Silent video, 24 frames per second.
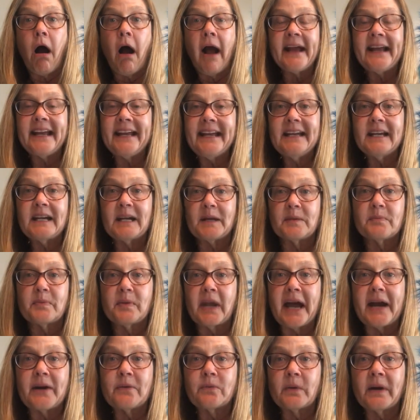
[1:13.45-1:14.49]
He can
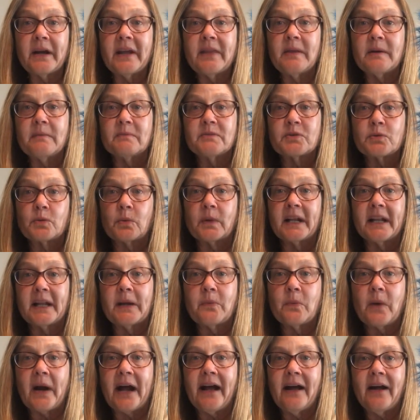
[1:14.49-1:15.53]
play rhythms really
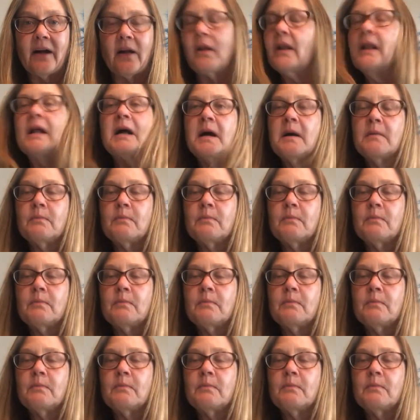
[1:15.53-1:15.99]
well.